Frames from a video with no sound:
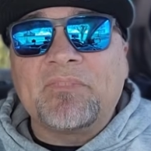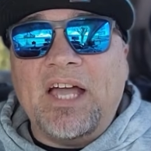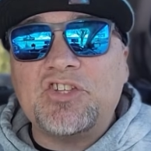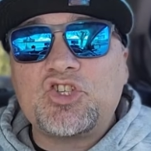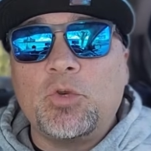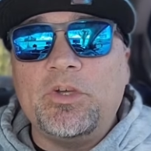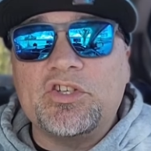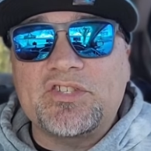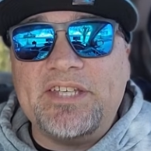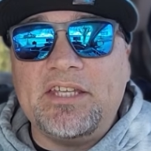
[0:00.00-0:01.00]
Not sure when
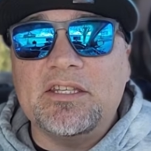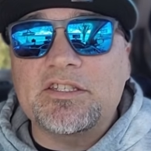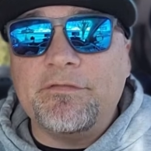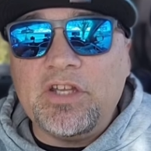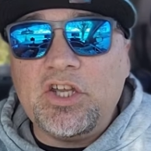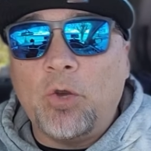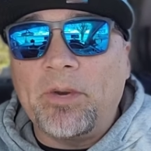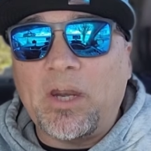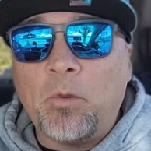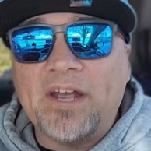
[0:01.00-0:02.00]
you're seeing this video,
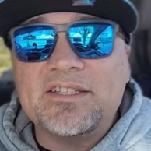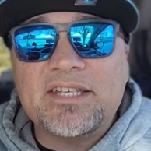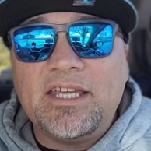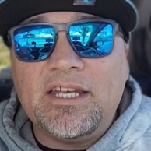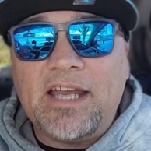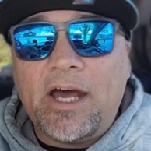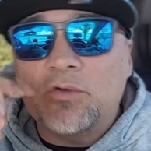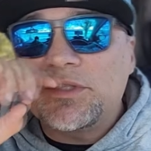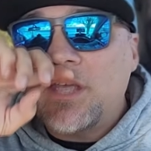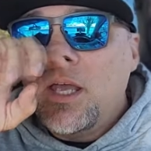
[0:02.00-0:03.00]
but I wanted to get it
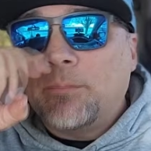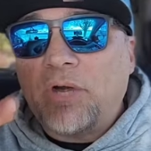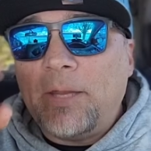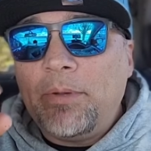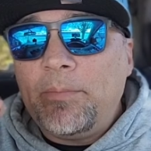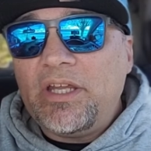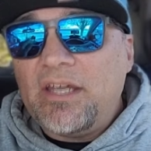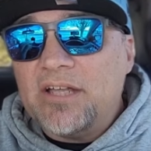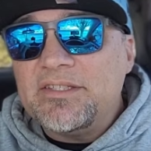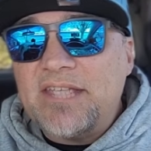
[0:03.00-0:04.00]
out
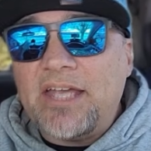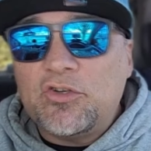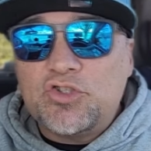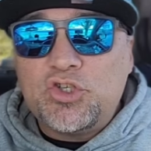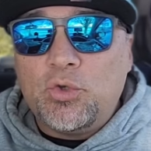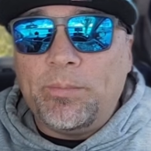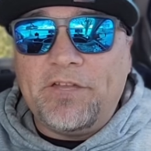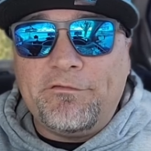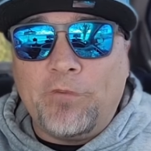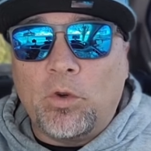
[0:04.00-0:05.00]
probably a day or two
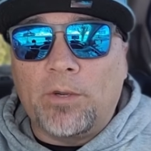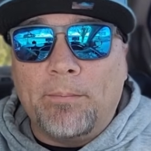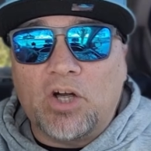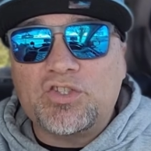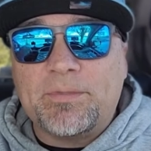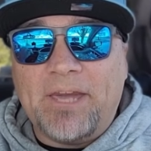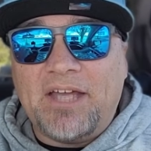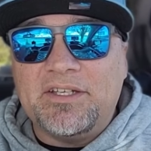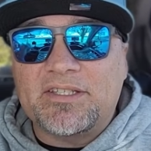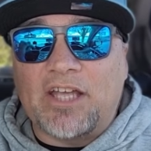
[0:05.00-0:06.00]
before March
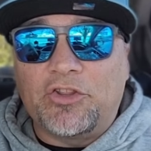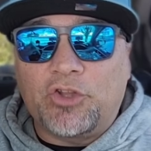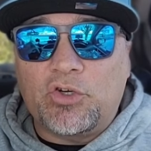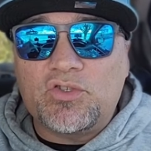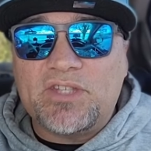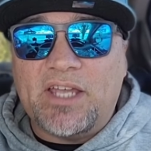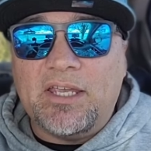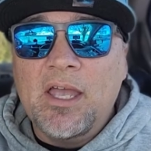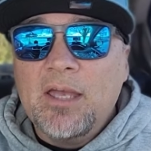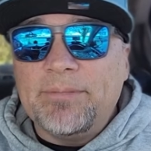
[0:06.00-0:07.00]
Madness on Thursday,